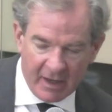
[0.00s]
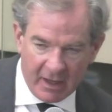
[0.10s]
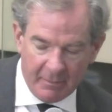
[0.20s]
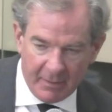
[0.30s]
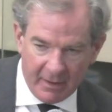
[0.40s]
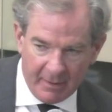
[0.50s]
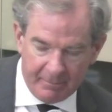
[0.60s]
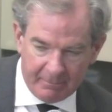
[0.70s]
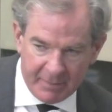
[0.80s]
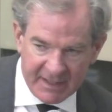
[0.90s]
a, a,
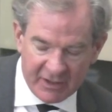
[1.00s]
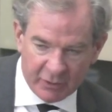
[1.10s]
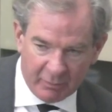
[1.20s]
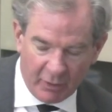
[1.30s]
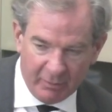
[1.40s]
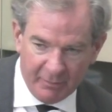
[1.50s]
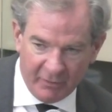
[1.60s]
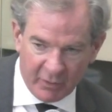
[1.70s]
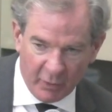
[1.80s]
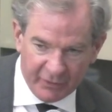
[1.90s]
potential problem,
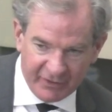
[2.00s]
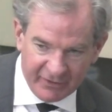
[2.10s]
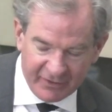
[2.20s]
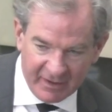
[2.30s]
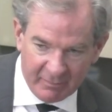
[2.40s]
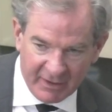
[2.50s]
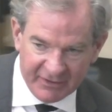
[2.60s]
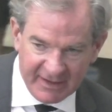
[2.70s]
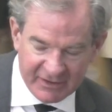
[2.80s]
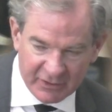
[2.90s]
of course, is the
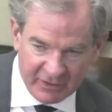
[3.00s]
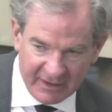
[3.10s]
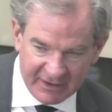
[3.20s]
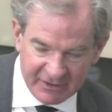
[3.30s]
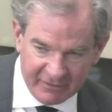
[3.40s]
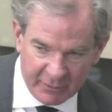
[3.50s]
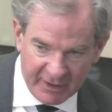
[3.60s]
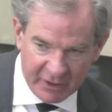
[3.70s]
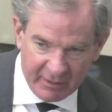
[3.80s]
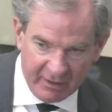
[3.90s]
presidential election of
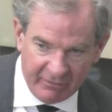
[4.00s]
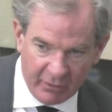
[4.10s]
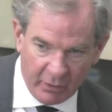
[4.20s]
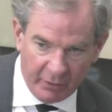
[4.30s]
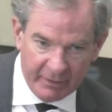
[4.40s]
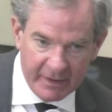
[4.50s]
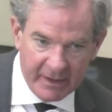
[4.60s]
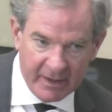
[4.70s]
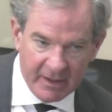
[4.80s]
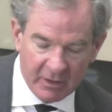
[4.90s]
2024.
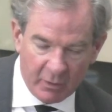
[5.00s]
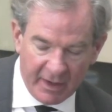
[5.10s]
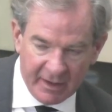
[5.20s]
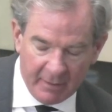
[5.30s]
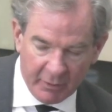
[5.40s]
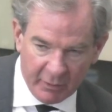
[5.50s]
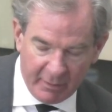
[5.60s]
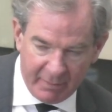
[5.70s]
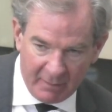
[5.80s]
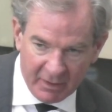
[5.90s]
Quite a number of the
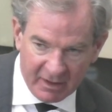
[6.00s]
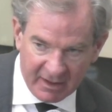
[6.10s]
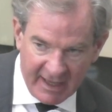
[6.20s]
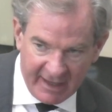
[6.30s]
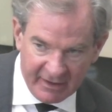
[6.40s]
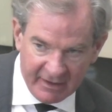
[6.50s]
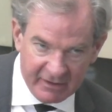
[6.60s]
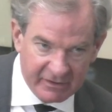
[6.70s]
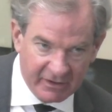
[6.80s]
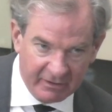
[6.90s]
Republican
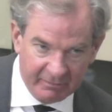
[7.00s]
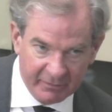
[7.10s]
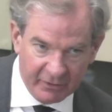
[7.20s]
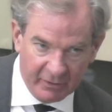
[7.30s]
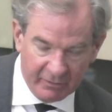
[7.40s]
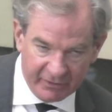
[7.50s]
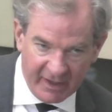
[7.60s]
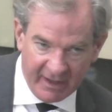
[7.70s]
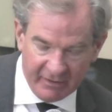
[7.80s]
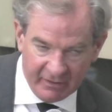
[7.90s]
candidates are sort of
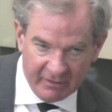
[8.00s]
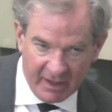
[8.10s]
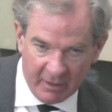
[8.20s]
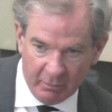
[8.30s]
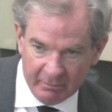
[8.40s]
saying that they,